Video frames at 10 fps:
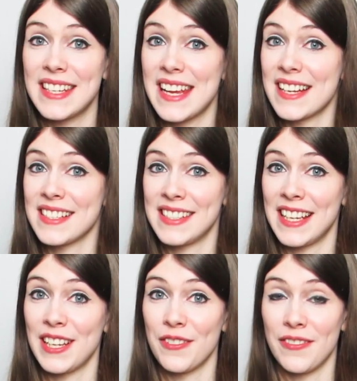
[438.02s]
Der
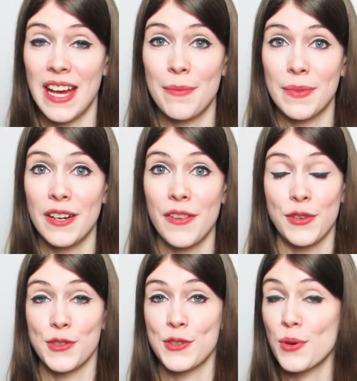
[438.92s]
Seelenwärmer,
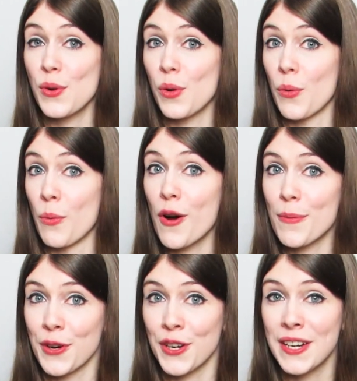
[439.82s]
the soul
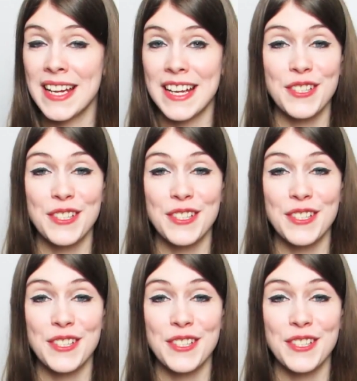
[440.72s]
warmer,